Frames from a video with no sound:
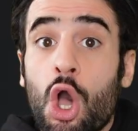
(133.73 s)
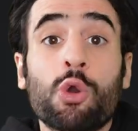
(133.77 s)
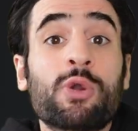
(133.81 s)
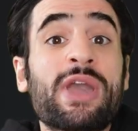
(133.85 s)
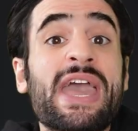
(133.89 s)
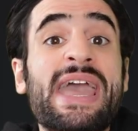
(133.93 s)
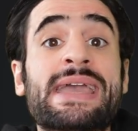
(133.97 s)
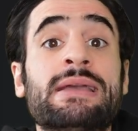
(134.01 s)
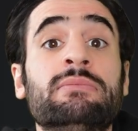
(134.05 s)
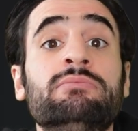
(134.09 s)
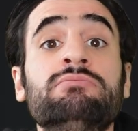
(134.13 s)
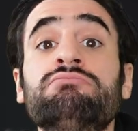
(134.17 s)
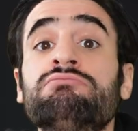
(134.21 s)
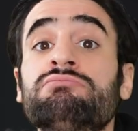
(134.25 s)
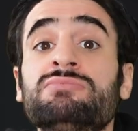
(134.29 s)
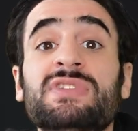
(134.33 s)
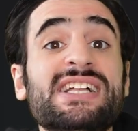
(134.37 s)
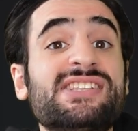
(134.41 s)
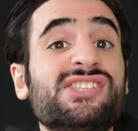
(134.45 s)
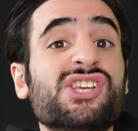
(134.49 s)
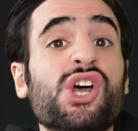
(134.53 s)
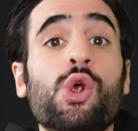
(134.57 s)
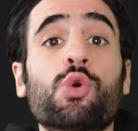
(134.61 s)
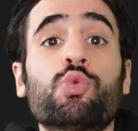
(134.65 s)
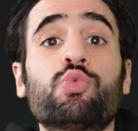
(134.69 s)
Okay,
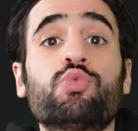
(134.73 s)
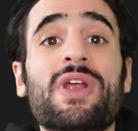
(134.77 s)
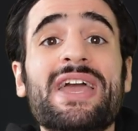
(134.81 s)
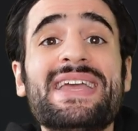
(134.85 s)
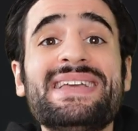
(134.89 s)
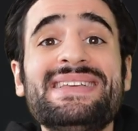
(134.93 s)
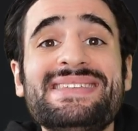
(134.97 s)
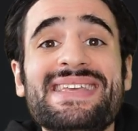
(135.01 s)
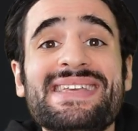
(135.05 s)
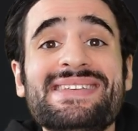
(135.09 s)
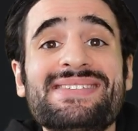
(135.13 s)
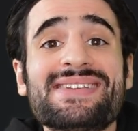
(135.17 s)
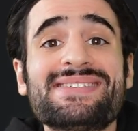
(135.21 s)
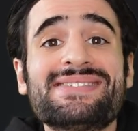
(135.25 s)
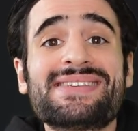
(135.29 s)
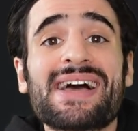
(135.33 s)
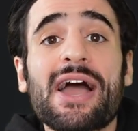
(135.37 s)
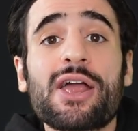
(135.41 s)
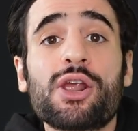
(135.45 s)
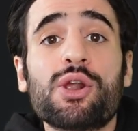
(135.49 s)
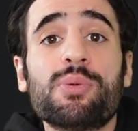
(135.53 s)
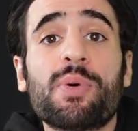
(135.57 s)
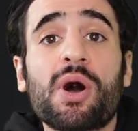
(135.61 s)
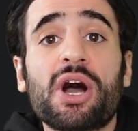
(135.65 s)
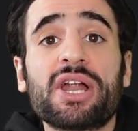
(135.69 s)
let's erase his
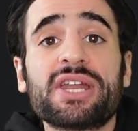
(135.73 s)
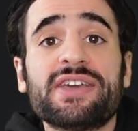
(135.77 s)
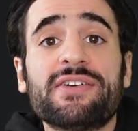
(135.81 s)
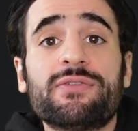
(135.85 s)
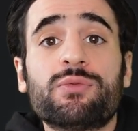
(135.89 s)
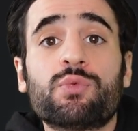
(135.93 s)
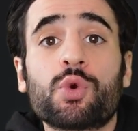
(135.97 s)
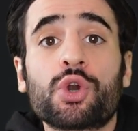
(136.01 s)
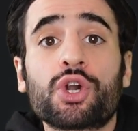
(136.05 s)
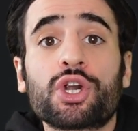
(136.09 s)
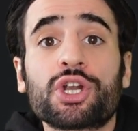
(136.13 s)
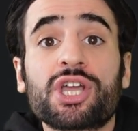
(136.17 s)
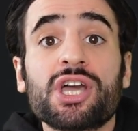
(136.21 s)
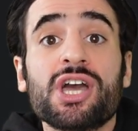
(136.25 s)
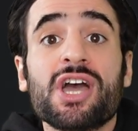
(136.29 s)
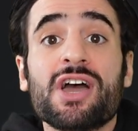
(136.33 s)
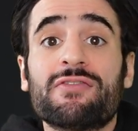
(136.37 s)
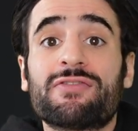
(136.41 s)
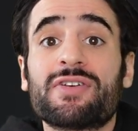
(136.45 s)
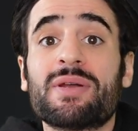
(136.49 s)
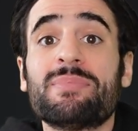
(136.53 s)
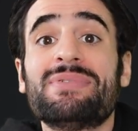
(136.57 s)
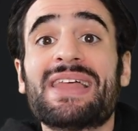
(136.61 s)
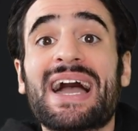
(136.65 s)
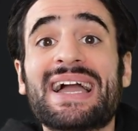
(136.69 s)
entire body of work
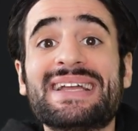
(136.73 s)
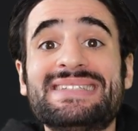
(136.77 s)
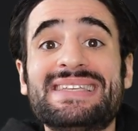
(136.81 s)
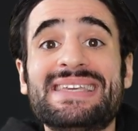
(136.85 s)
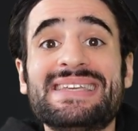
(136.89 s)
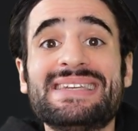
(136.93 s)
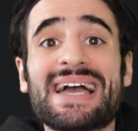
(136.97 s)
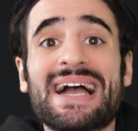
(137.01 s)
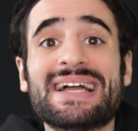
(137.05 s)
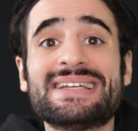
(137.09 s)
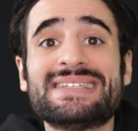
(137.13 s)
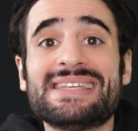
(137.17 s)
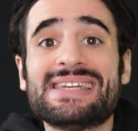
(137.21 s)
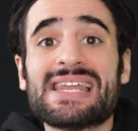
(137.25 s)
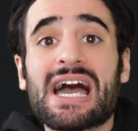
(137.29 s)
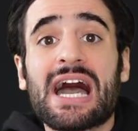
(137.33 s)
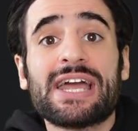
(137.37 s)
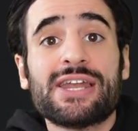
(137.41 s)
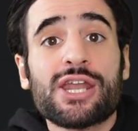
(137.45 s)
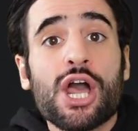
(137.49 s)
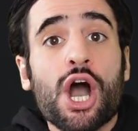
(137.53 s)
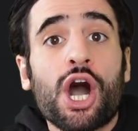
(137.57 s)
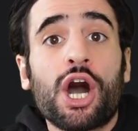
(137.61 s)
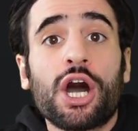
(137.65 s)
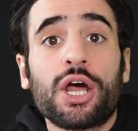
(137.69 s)
from
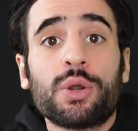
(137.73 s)
1999